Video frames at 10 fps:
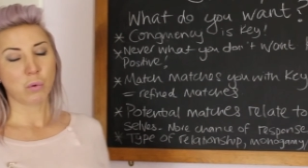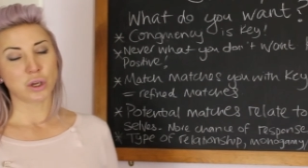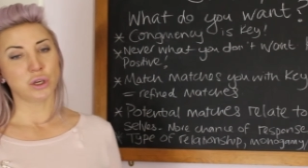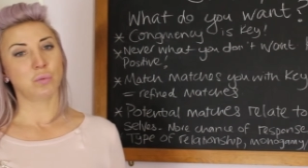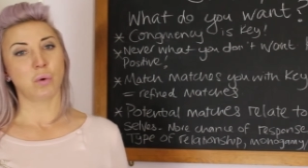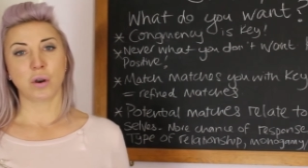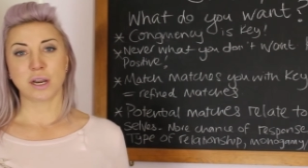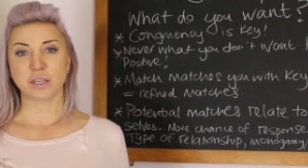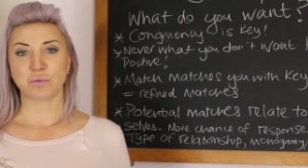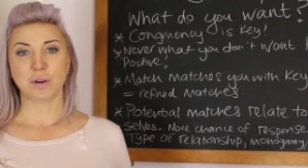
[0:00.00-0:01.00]
what you want
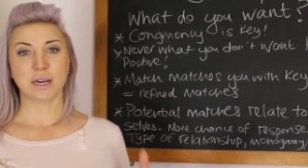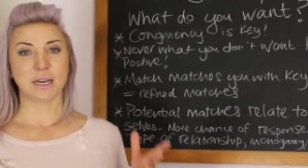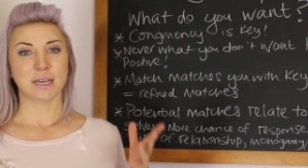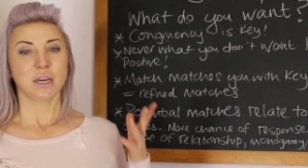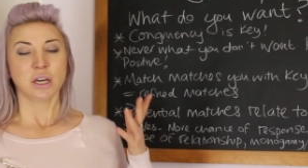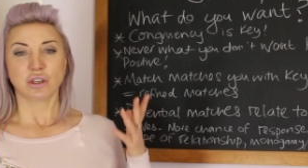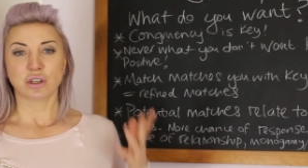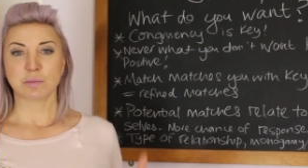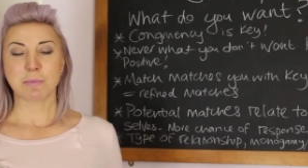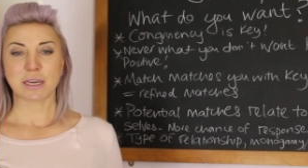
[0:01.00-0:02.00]
is really
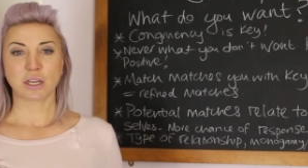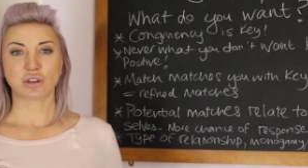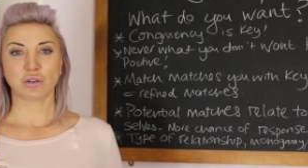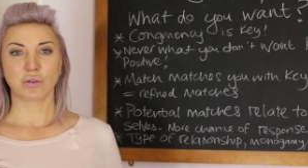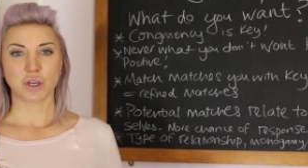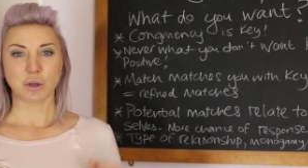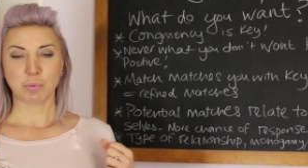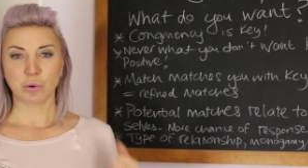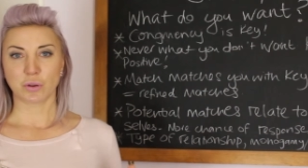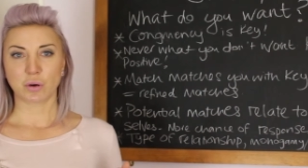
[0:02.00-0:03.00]
just making sure that you
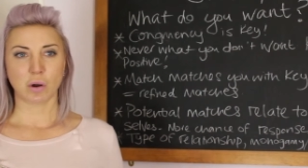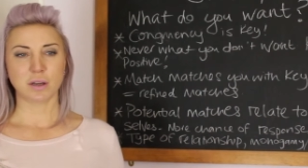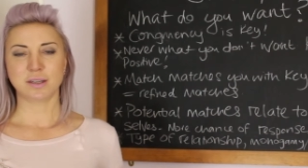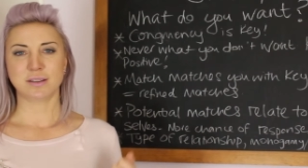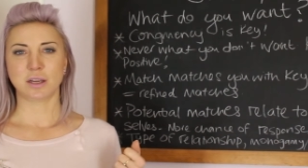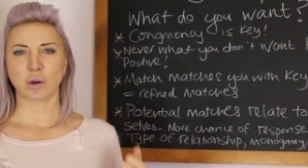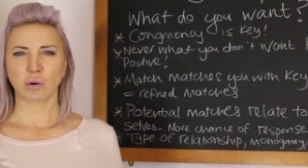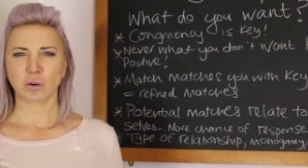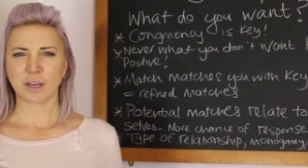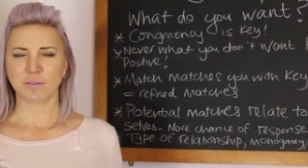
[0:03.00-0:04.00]
put the qualities that you're
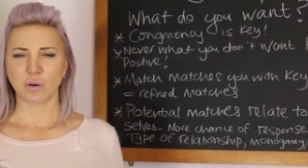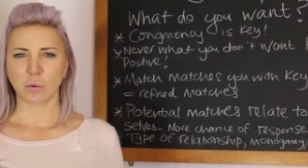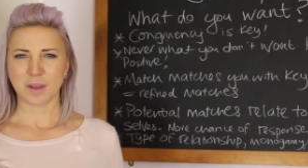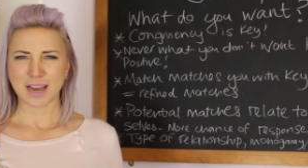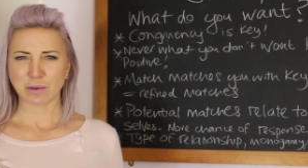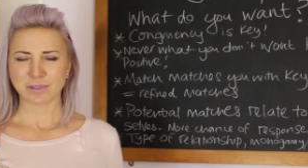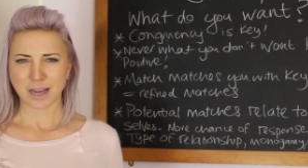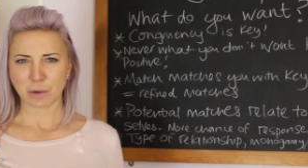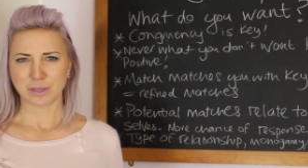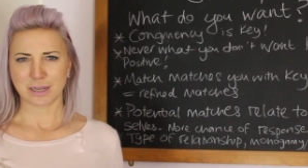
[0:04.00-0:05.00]
looking for without
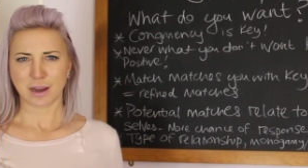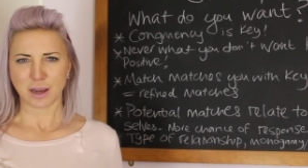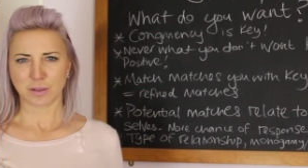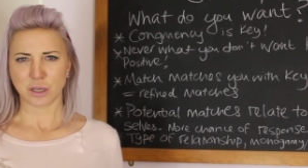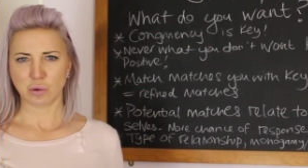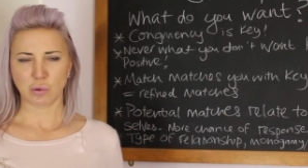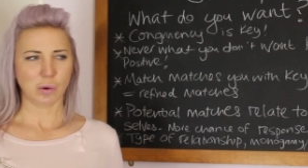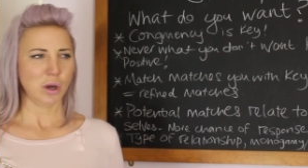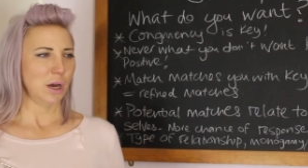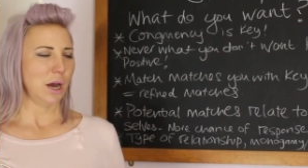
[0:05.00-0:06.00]
sounding like that
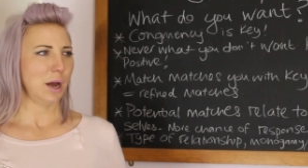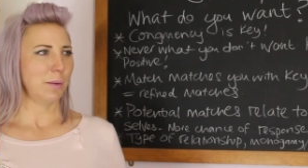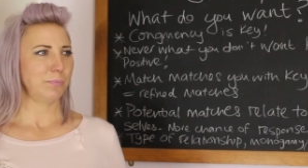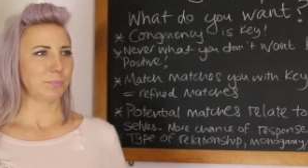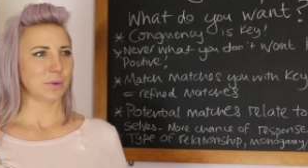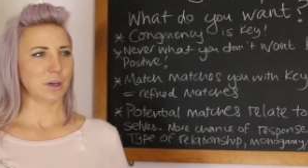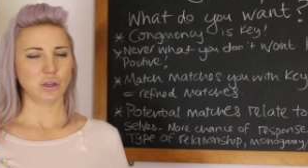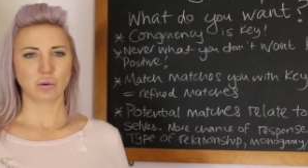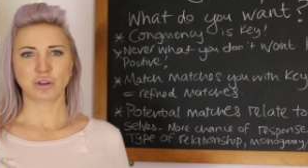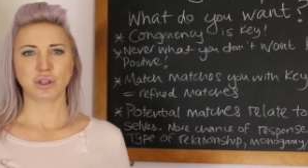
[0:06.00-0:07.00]
you're um,
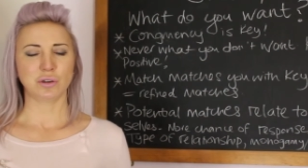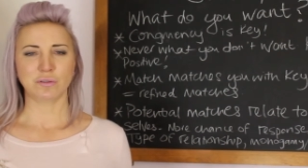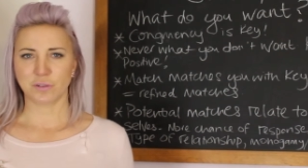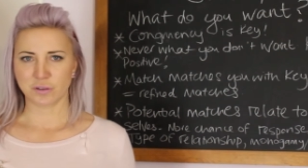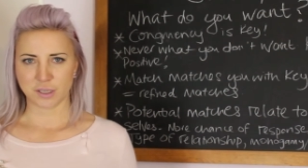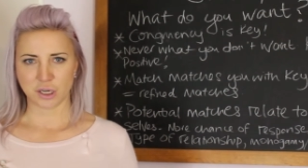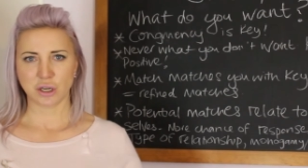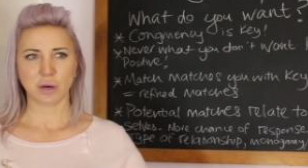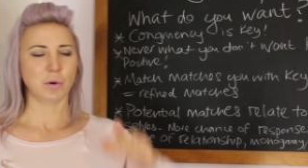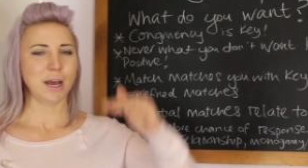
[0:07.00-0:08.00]
you're too fussy. You
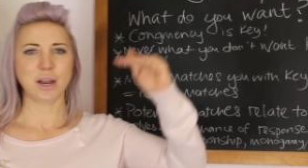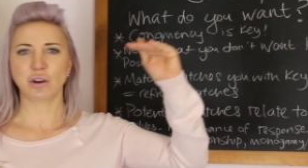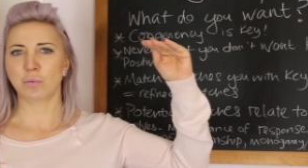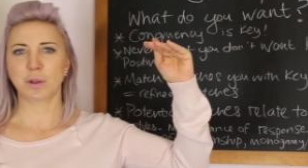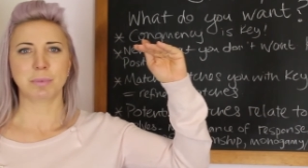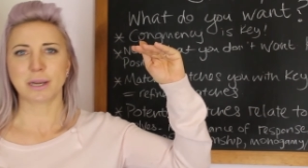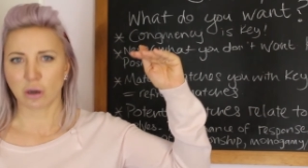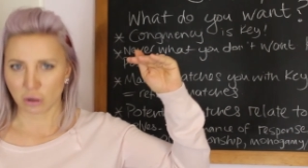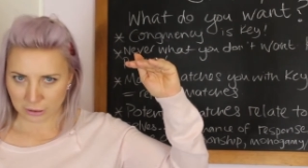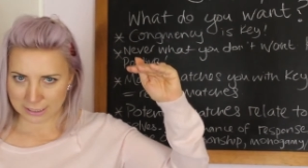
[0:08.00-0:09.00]
don't want to end up with a big
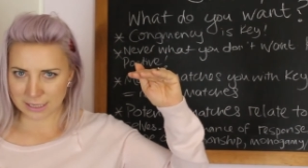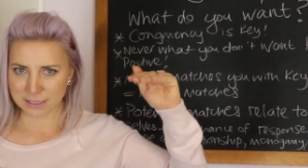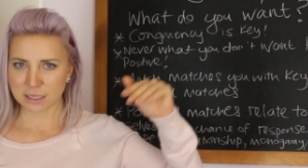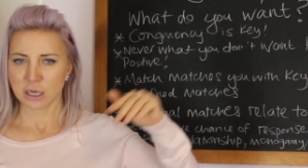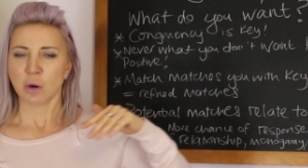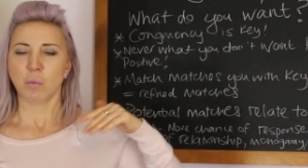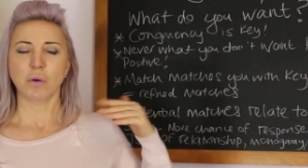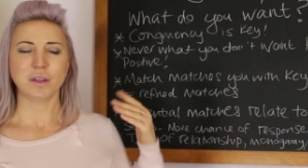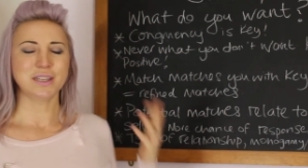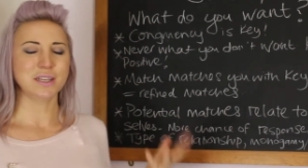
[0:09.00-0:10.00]
long list.
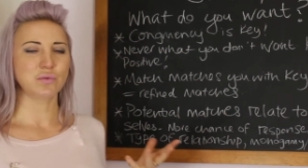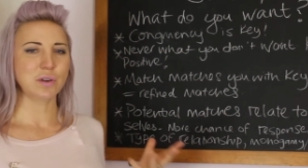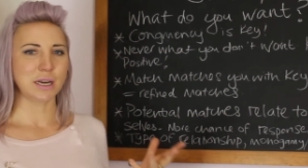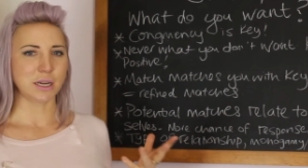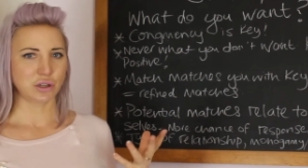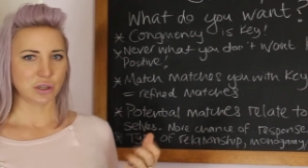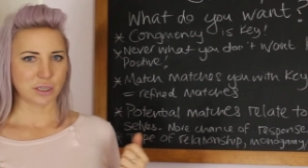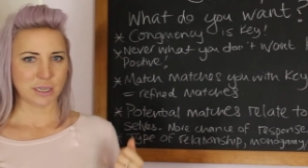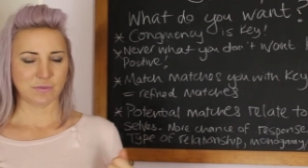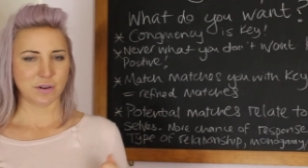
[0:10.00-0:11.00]
What this is really is
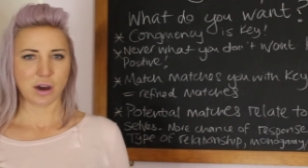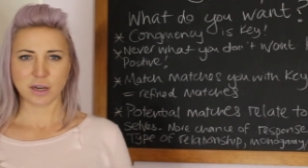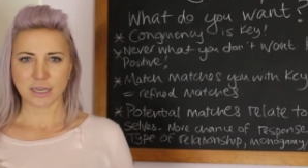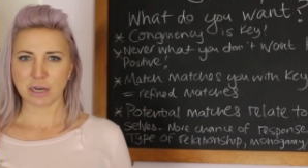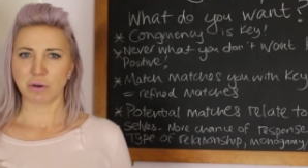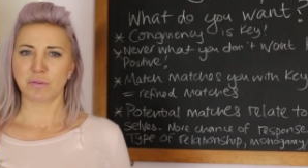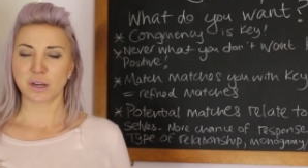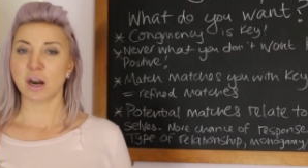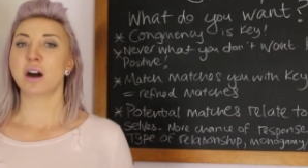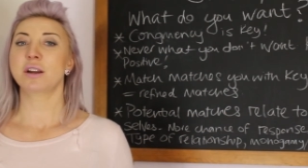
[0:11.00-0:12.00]
just to give an idea of the
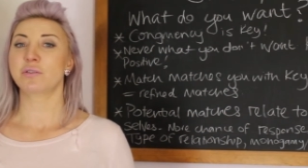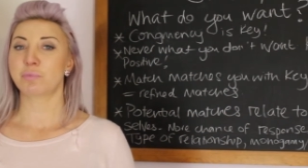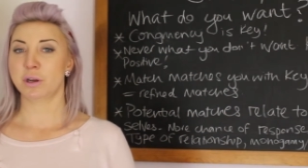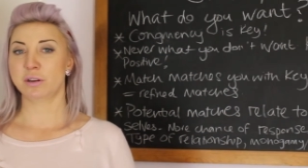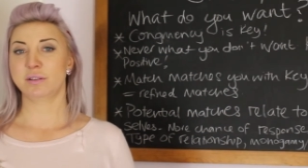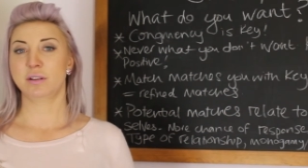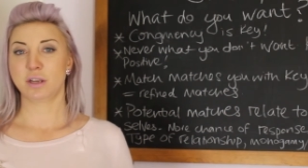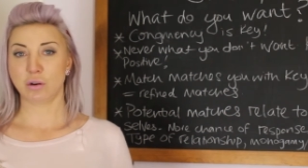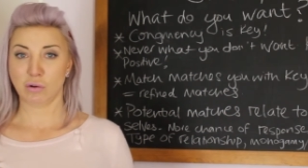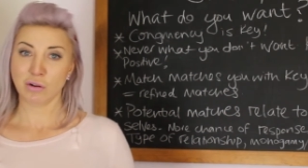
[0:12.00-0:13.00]
kind of person
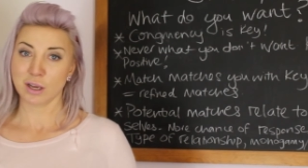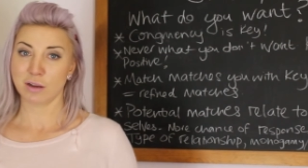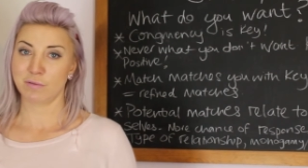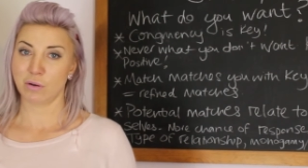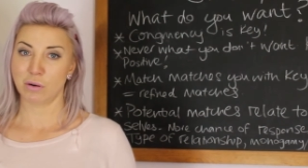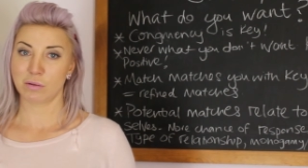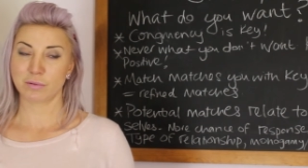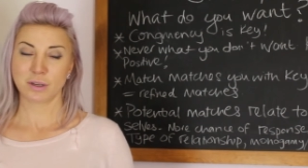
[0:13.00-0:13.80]
that you're looking for.